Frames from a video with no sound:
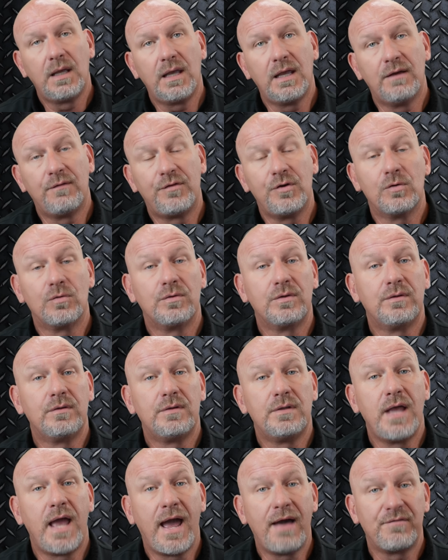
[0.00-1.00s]
if you
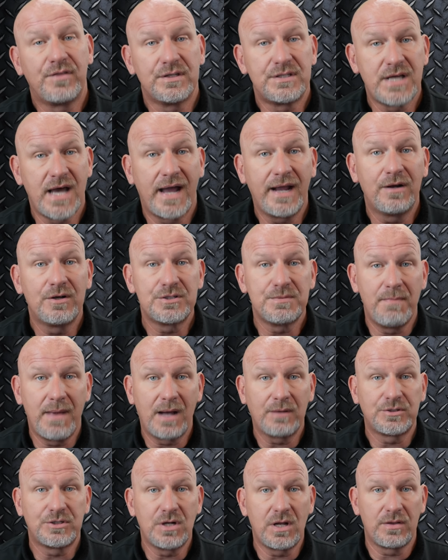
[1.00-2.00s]
have the tires
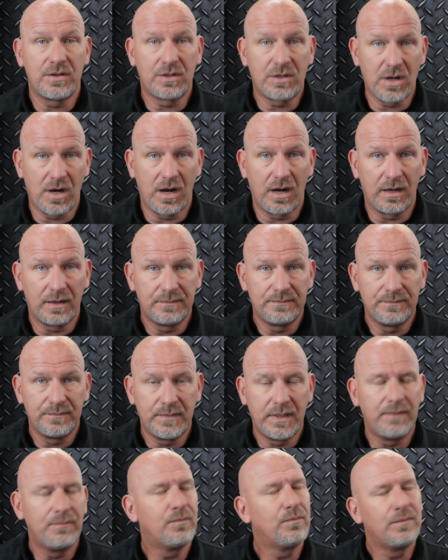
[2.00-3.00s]
mounted on the car,
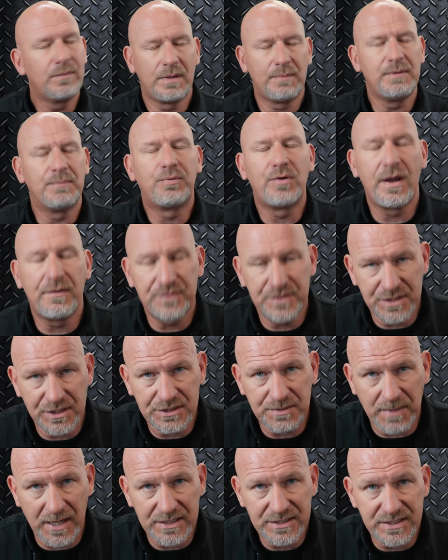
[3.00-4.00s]
and let me preface
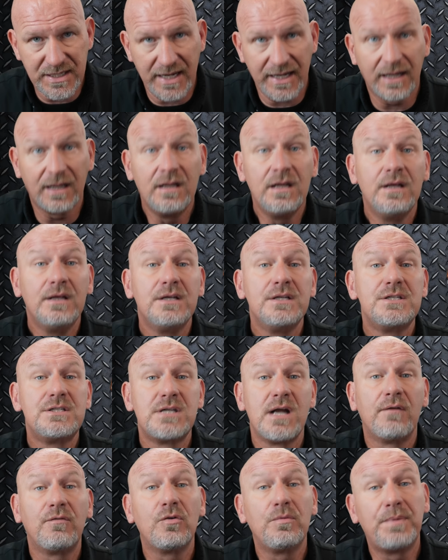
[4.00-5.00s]
this by saying,
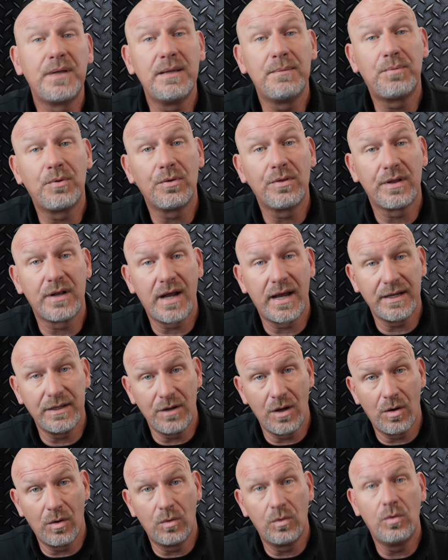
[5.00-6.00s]
several people that I
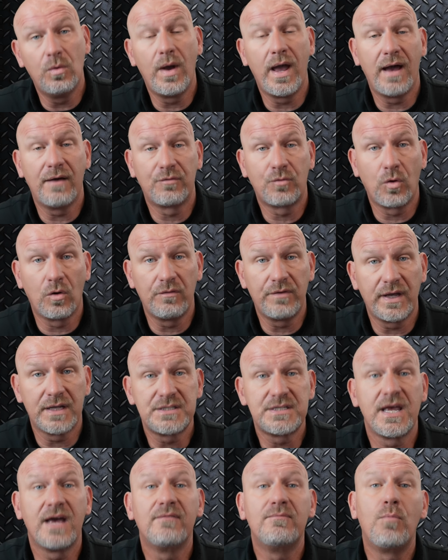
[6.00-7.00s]
know who have
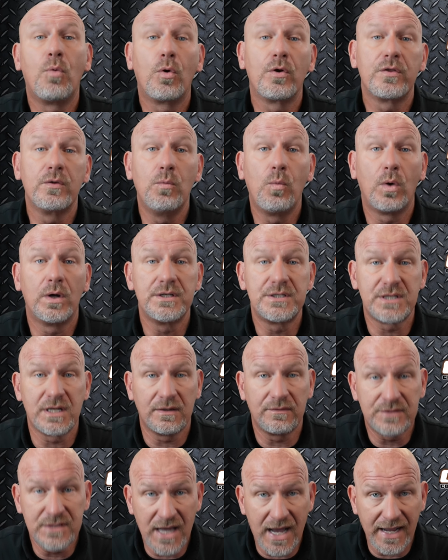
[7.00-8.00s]
Corvettes have more than one
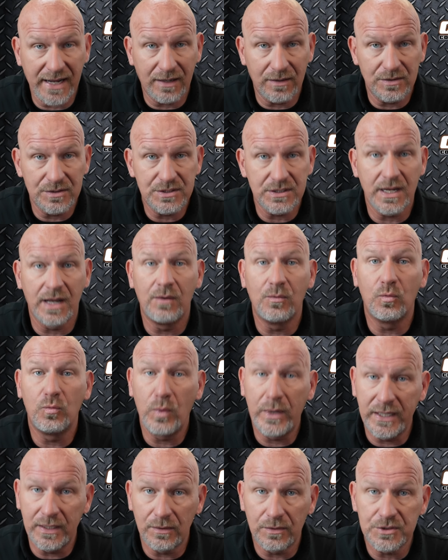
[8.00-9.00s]
set of tires and
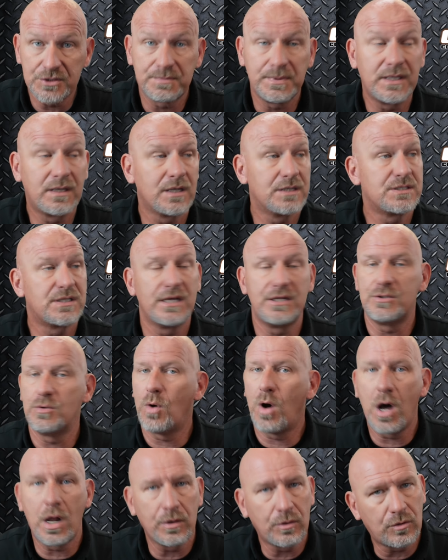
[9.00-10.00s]
wheels because they do
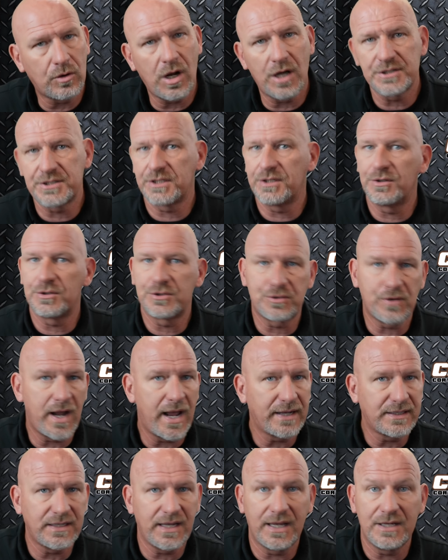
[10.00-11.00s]
autocrossing or
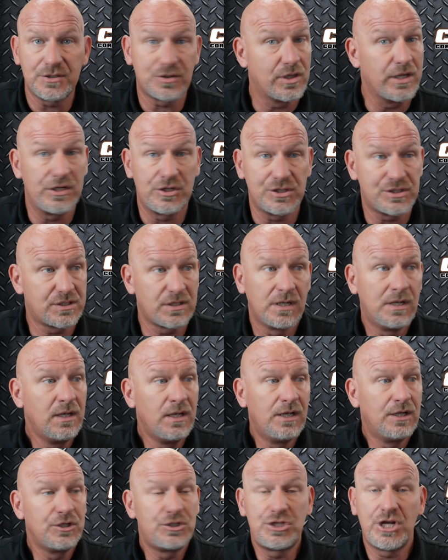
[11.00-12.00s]
track days, or they just
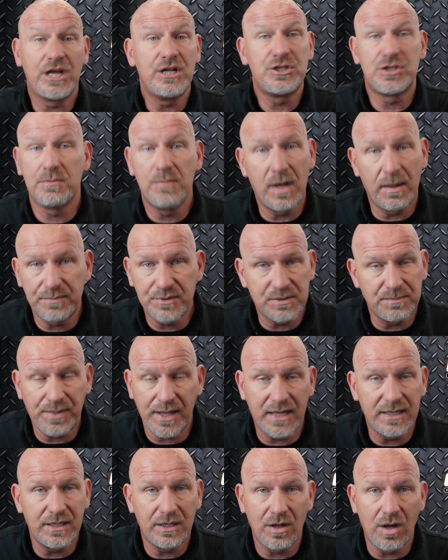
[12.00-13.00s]
change them up
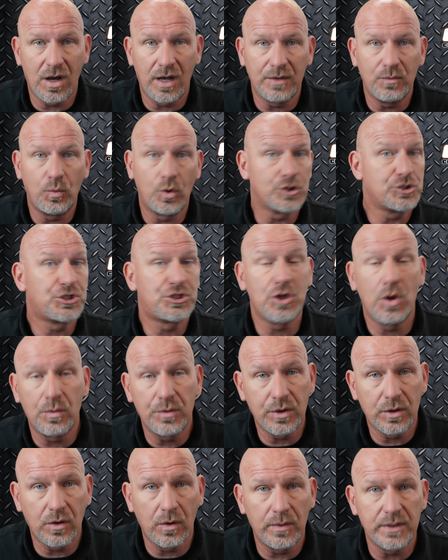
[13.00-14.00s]
depending on what show
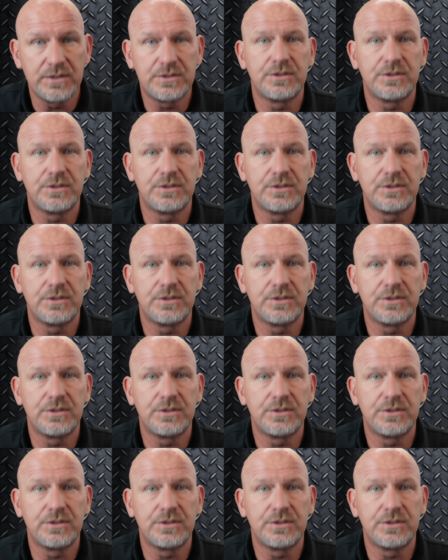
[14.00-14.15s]
they're going